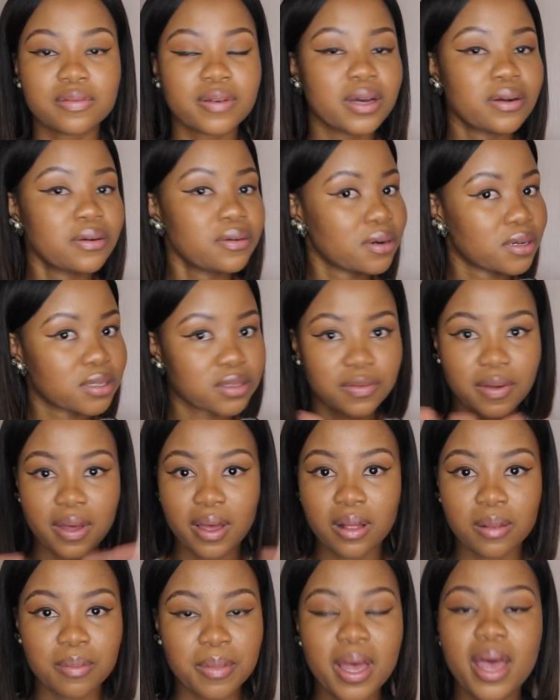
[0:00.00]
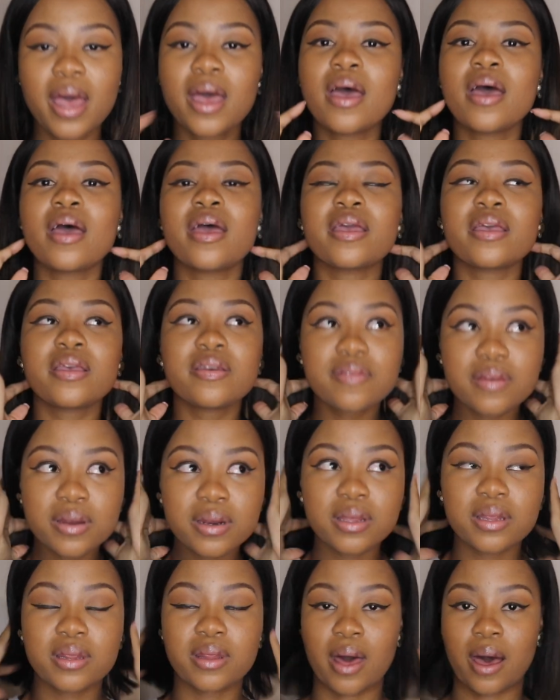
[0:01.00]
I don't ask for help, even
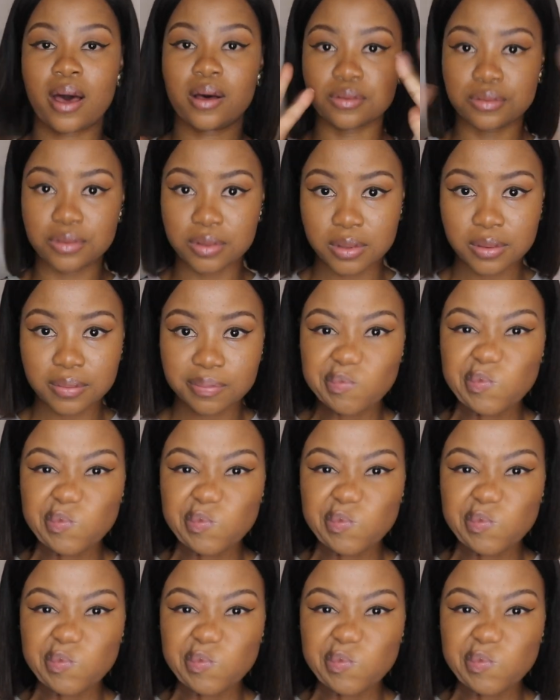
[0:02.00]
in the house.